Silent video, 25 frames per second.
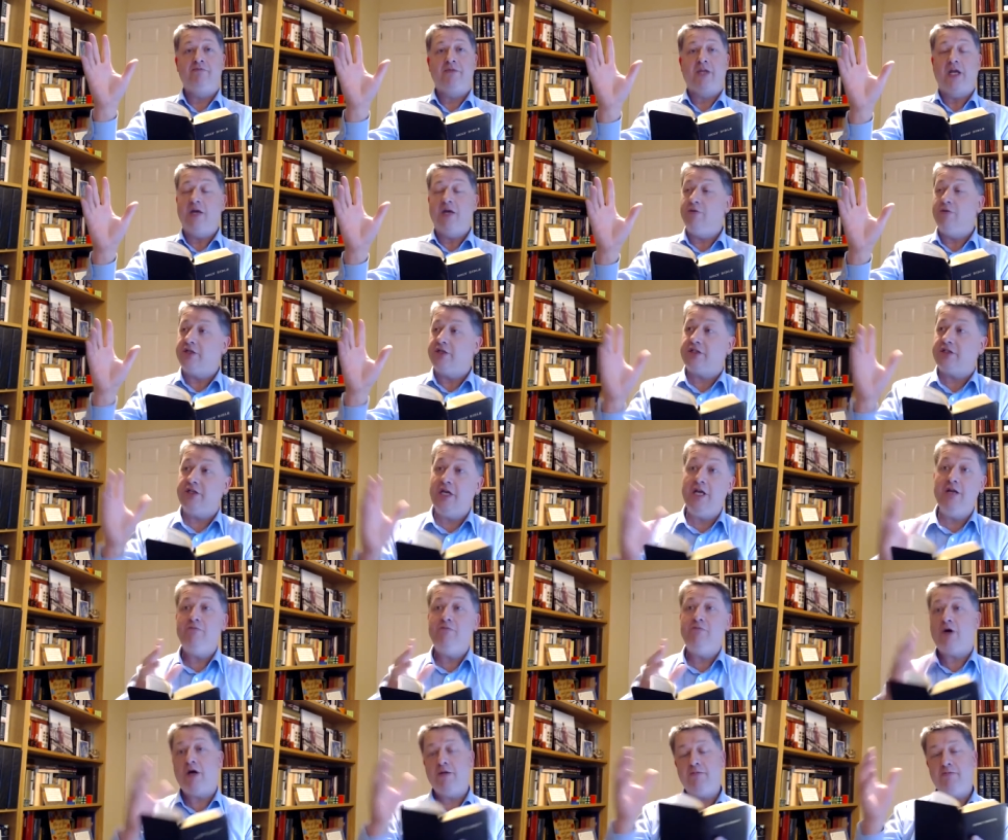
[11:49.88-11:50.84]
He was
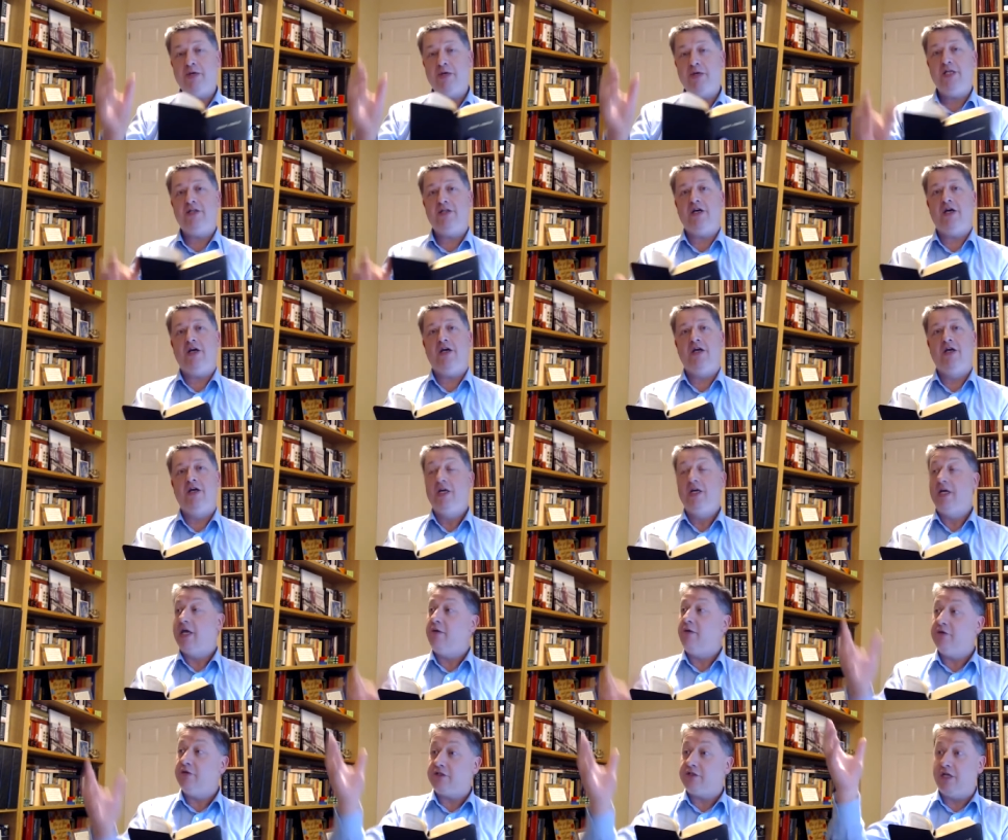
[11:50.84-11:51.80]
seen by Peter.
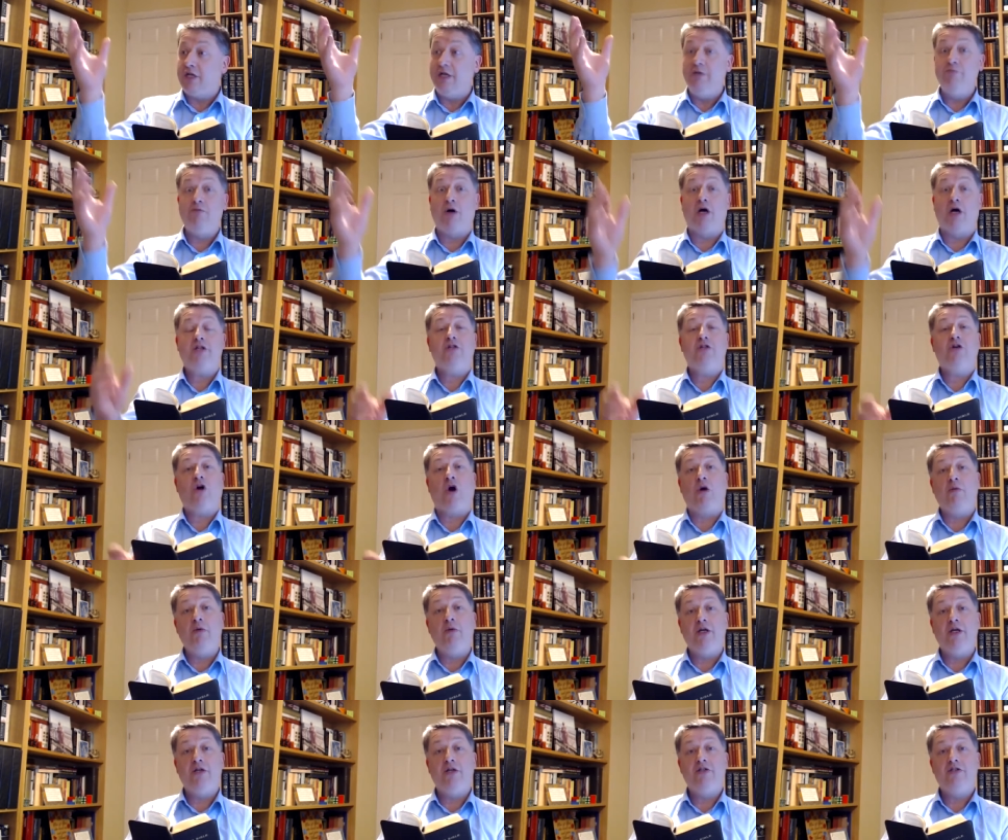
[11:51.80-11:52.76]
He was seen by
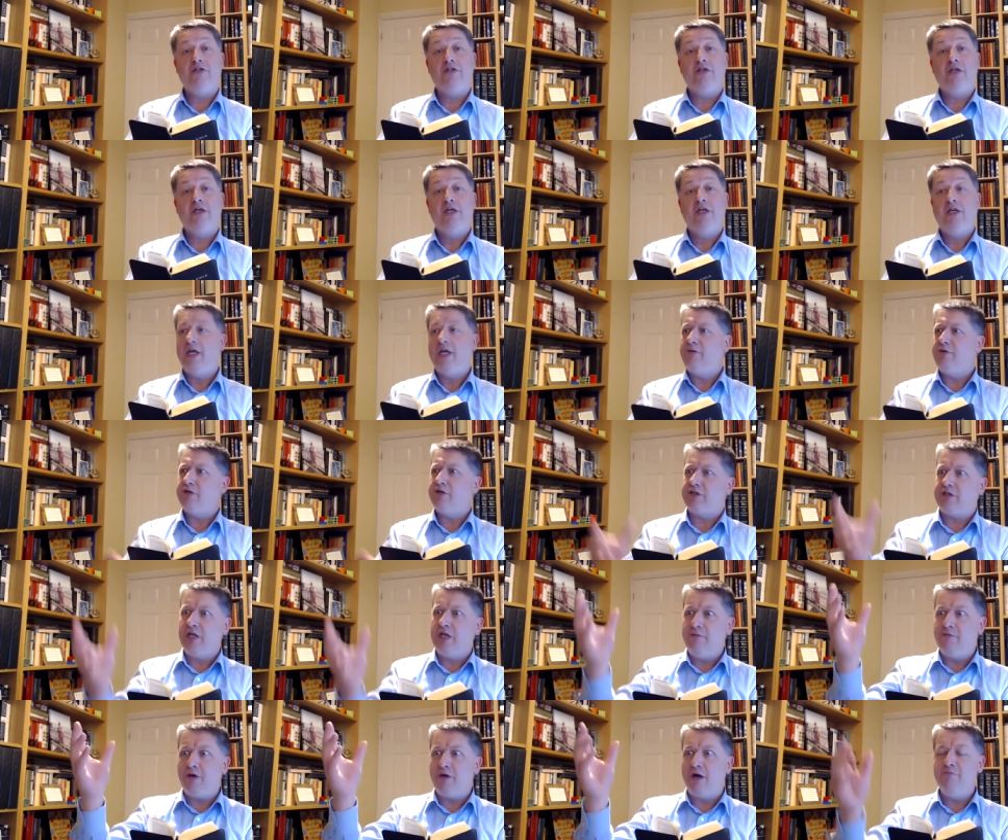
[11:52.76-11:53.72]
Thomas. He was
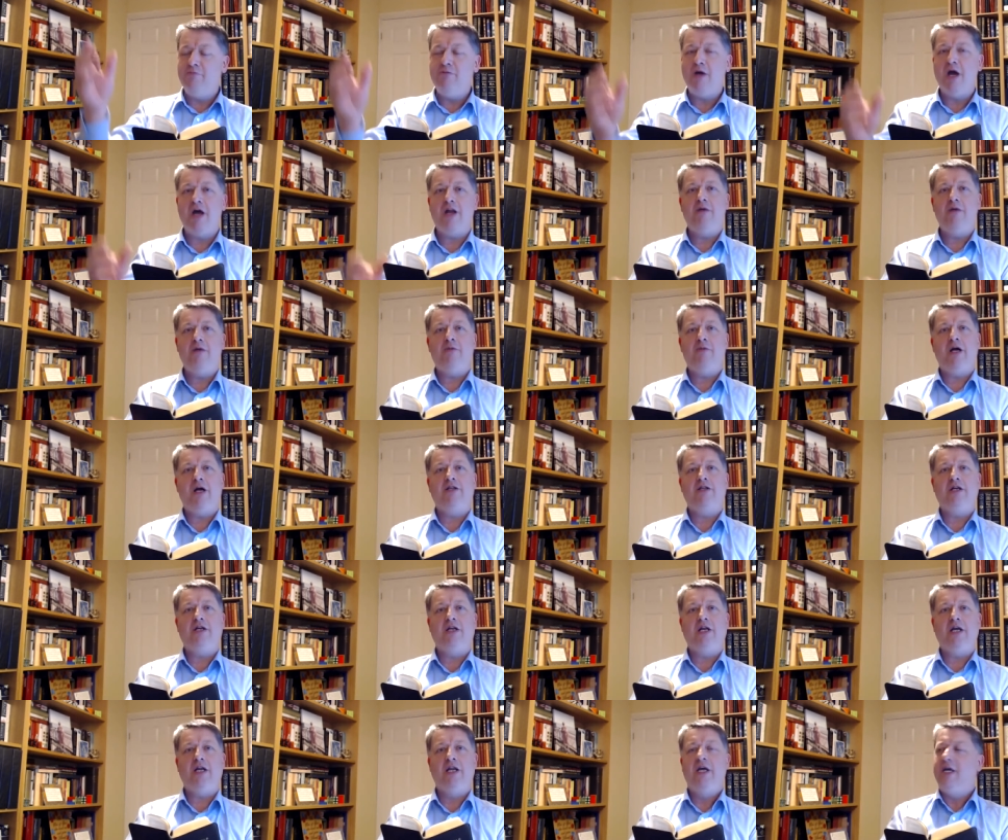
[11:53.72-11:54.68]
seen by Mary
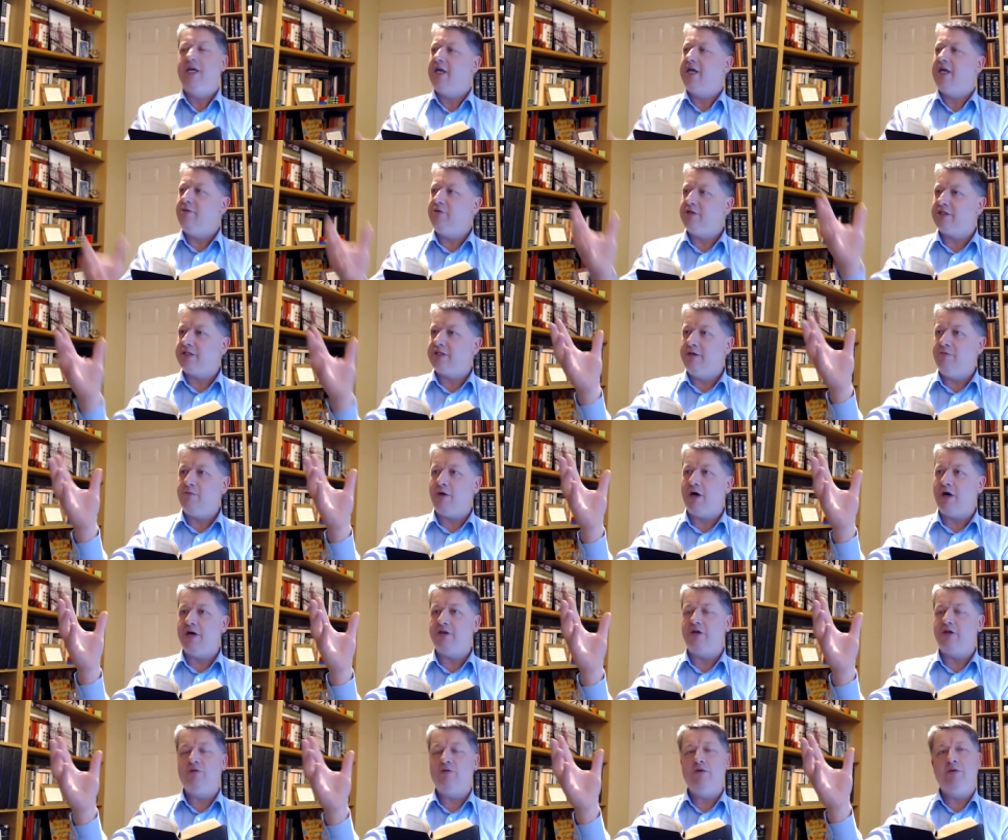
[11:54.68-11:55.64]
Magdalene. He was seen by
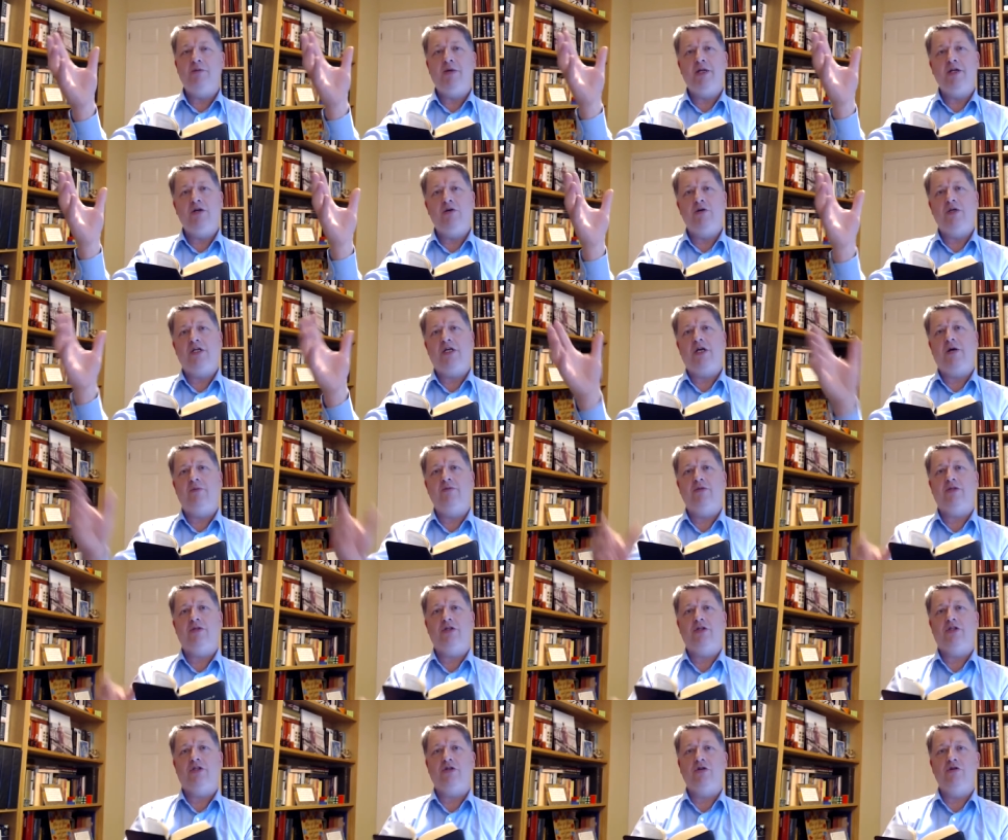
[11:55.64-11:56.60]
other women who had come to
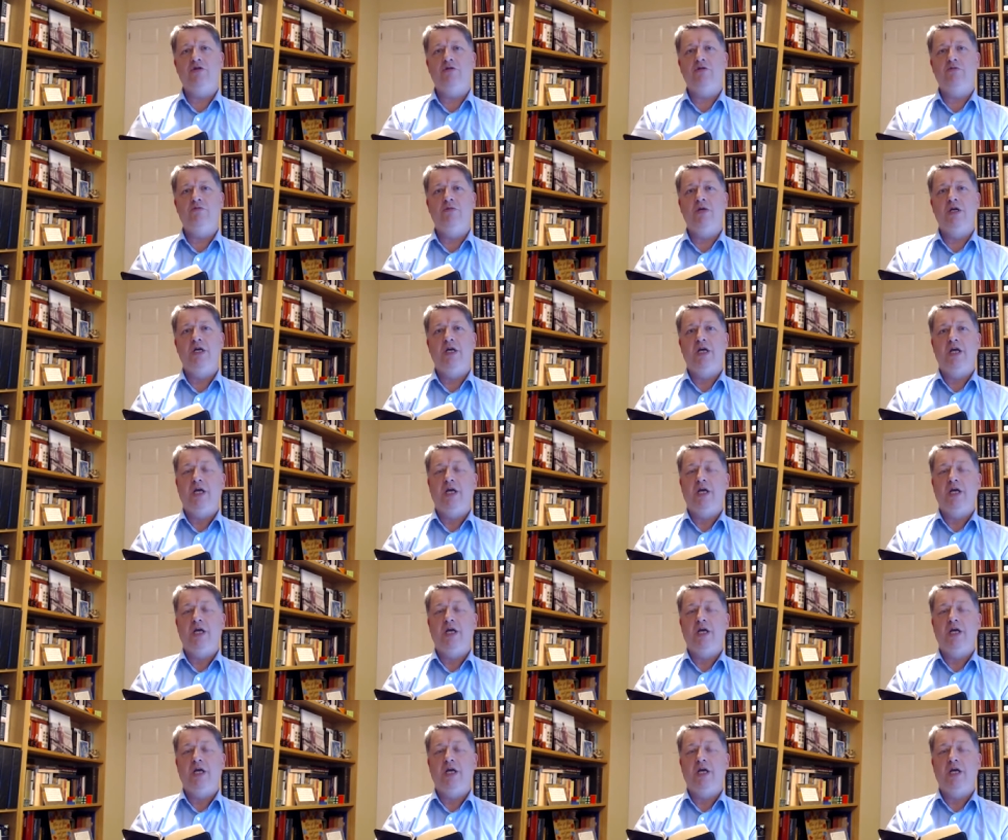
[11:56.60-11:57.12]
the tomb.